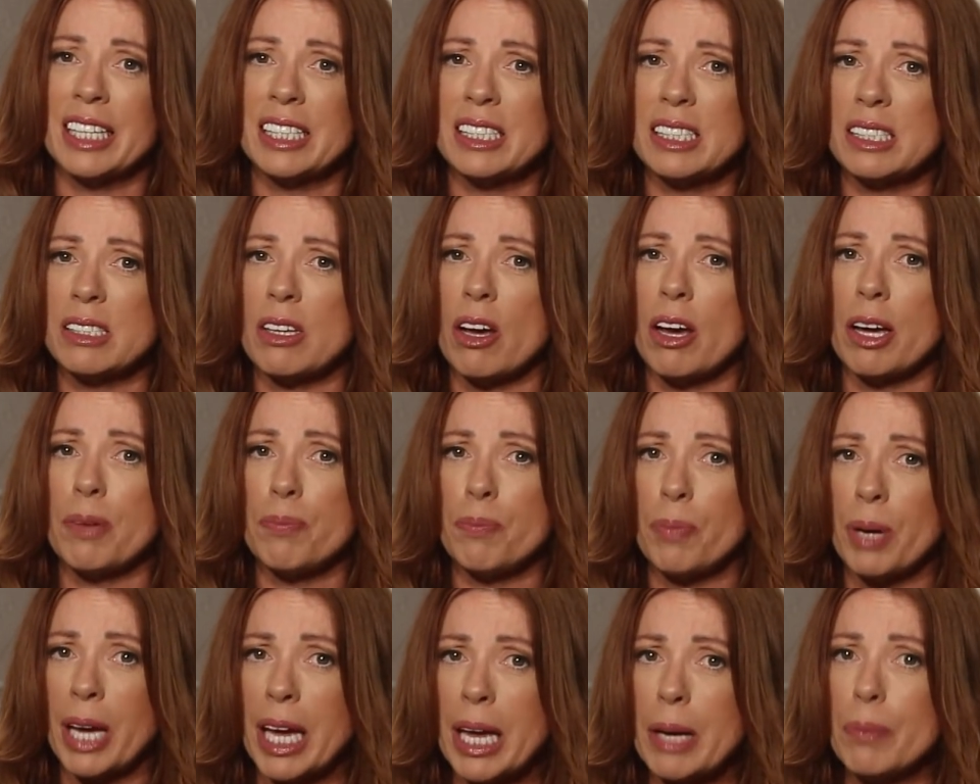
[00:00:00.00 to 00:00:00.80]

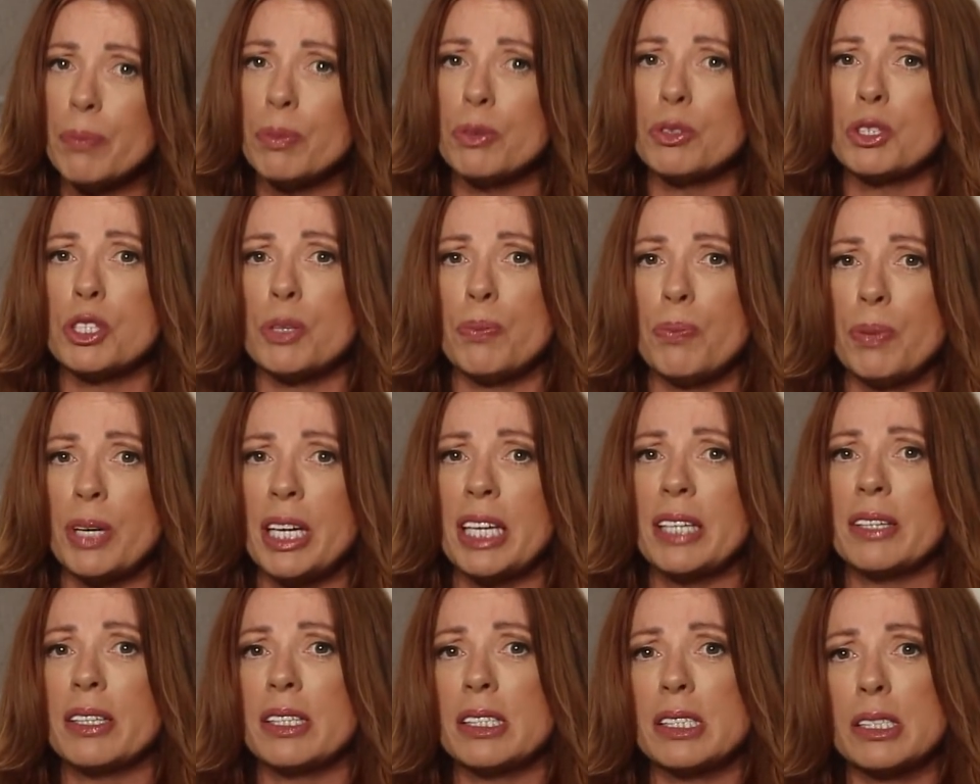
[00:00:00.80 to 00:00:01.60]
assign people to
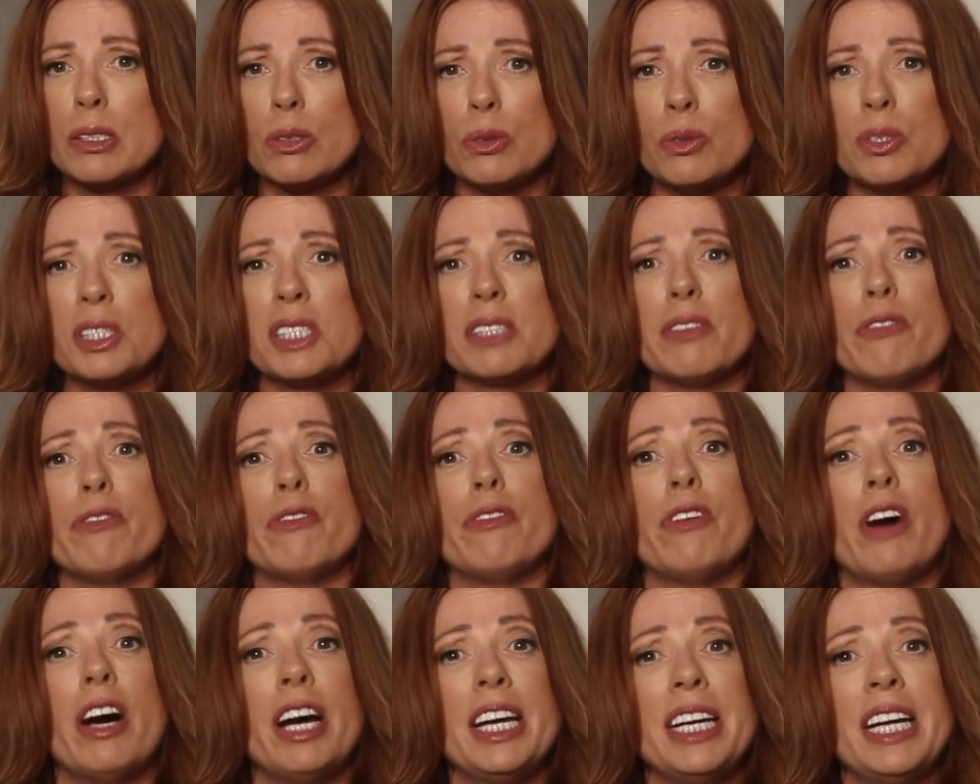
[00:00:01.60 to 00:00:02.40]
be the source of
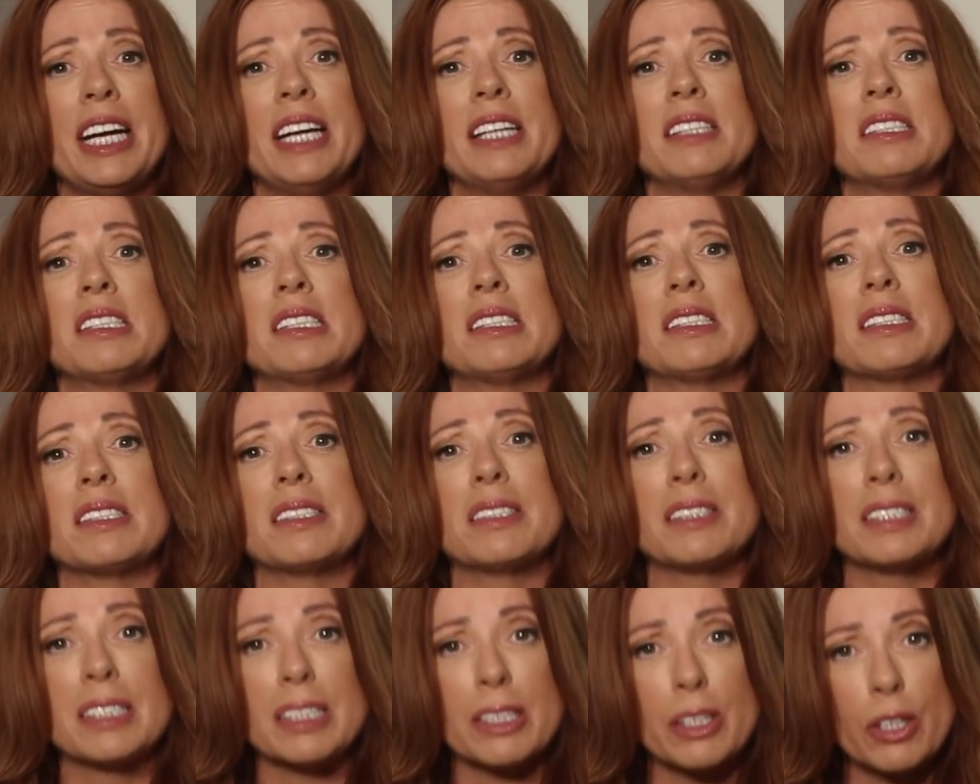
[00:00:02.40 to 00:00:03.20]
finances
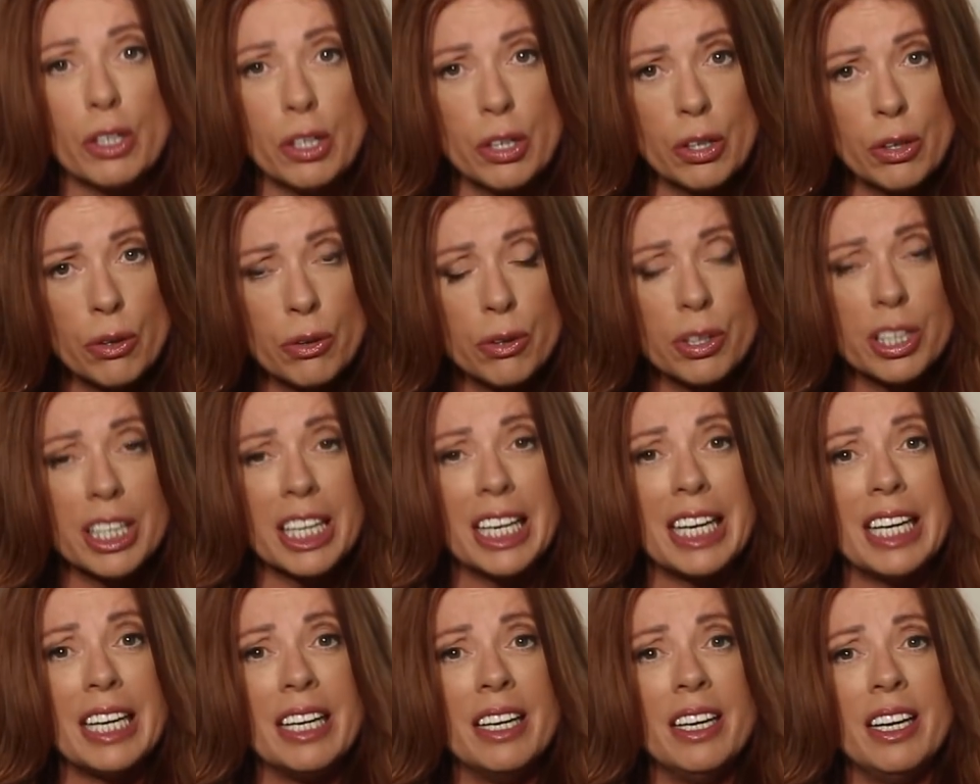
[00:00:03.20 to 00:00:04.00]
and
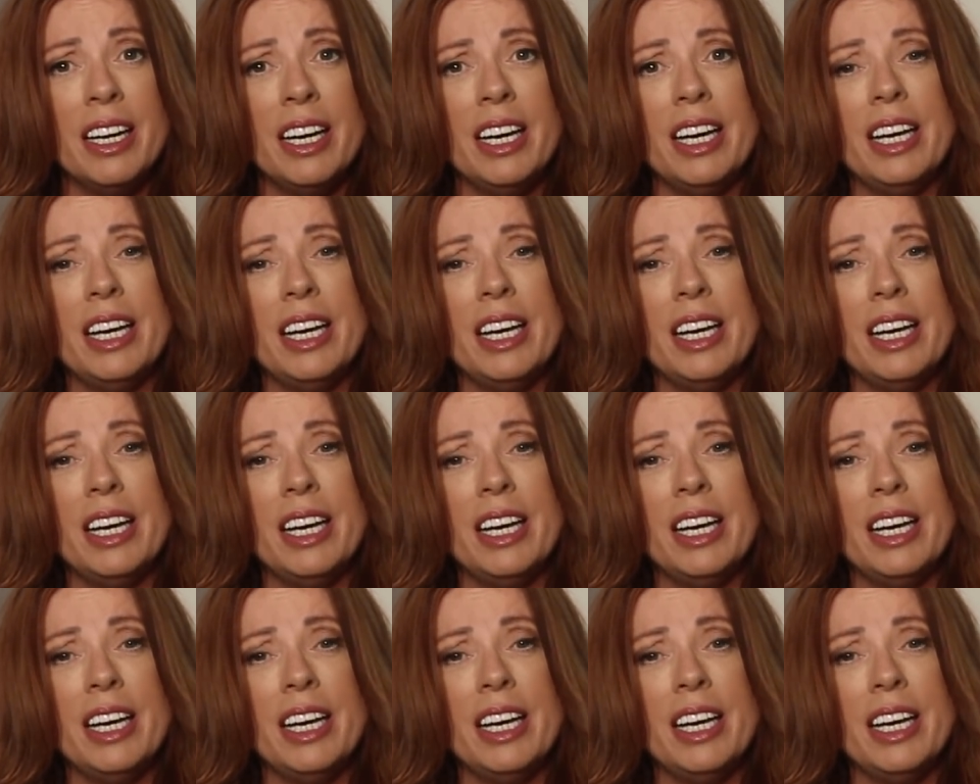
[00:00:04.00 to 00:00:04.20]
security